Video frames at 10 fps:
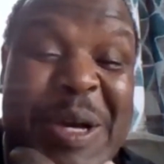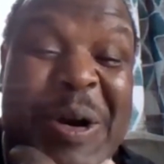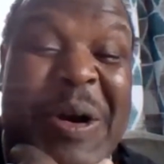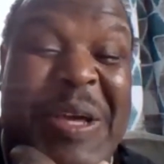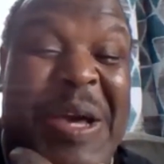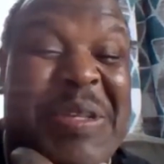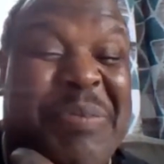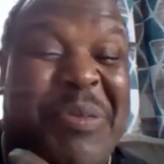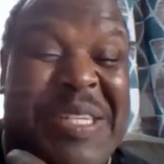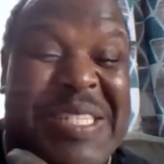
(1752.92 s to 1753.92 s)
all kind of
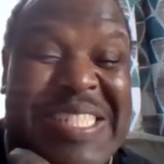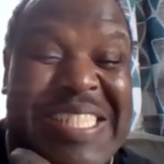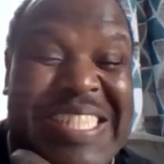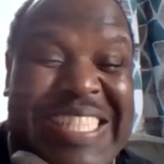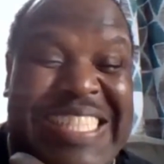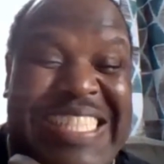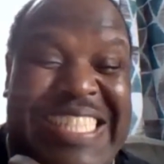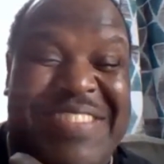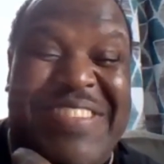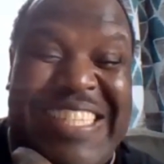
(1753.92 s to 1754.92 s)
press,
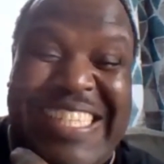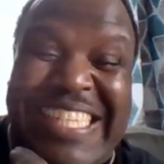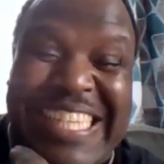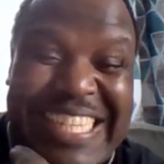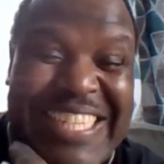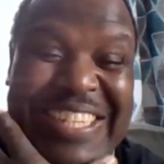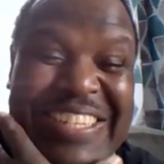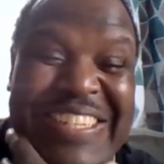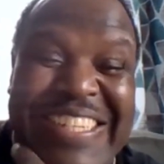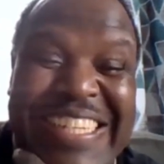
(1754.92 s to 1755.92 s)
typically, you
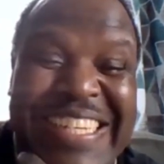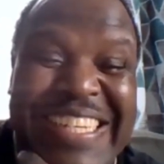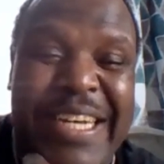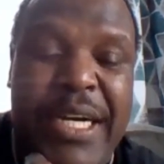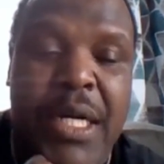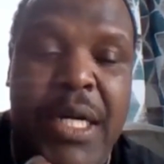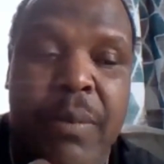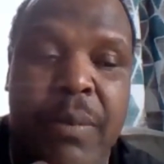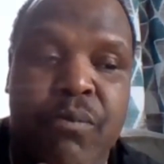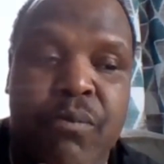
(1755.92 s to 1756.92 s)
know.
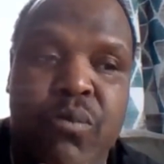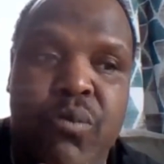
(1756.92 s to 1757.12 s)
Um,